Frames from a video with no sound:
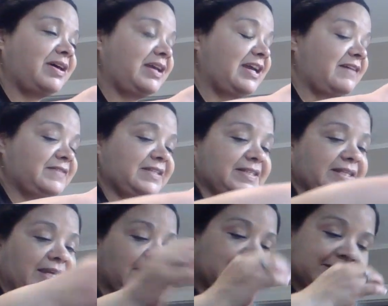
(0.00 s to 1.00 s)
I have to
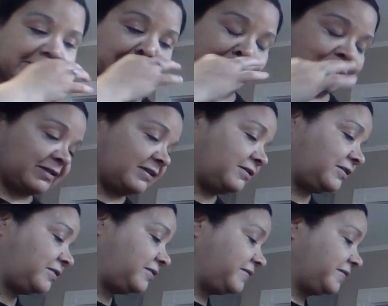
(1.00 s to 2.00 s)
say she is a
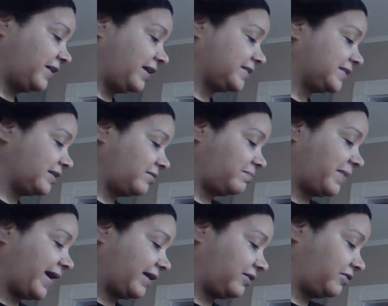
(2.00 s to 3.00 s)
good, excellent
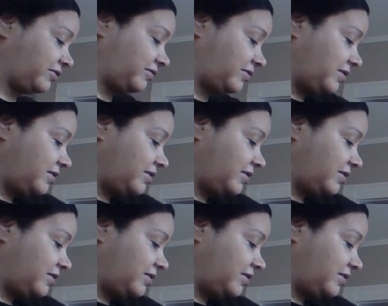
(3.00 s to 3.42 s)
packer.